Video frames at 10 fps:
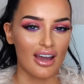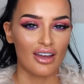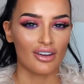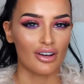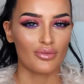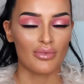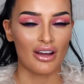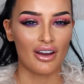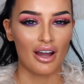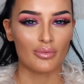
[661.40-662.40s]
and I love
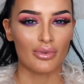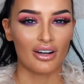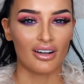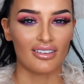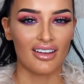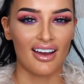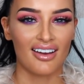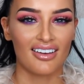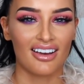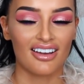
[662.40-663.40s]
mine now. But yeah,
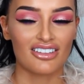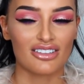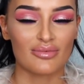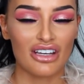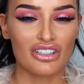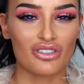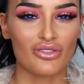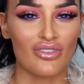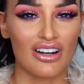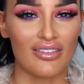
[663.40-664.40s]
just make sure you
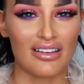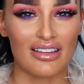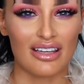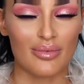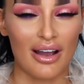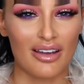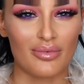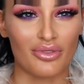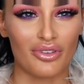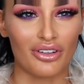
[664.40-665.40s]
really think about it
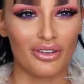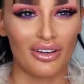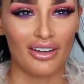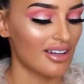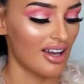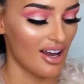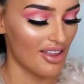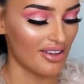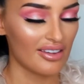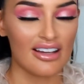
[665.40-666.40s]
before you do it. I
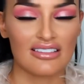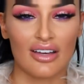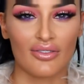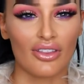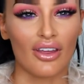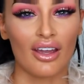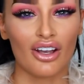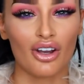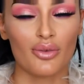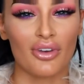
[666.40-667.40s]
think that is everything. I
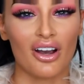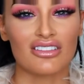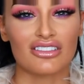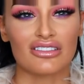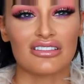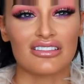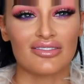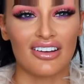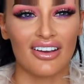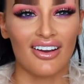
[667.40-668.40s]
hope you guys enjoyed this
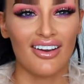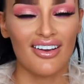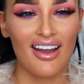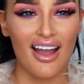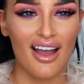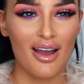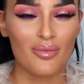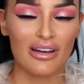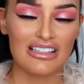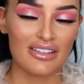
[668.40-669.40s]
video.
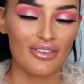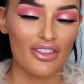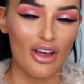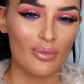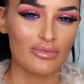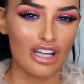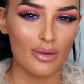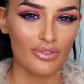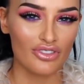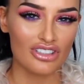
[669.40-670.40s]
Please give it a thumbs
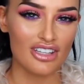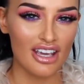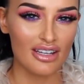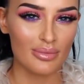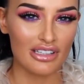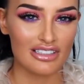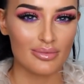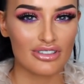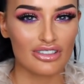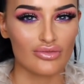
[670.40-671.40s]
up if you did, and please
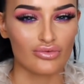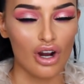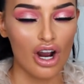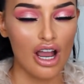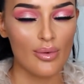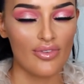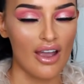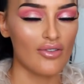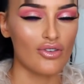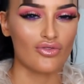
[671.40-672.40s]
subscribe if you
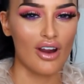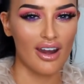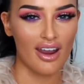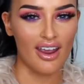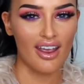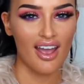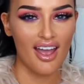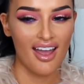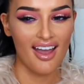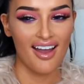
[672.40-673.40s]
haven't already.
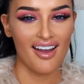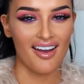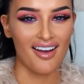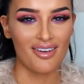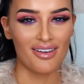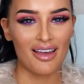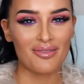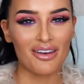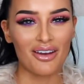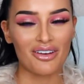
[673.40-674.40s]
Let
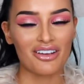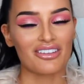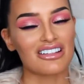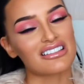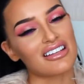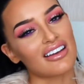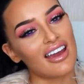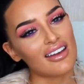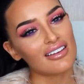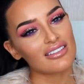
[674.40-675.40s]
me know what you want to see
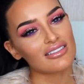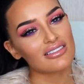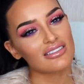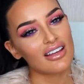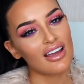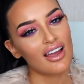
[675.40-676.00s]
next.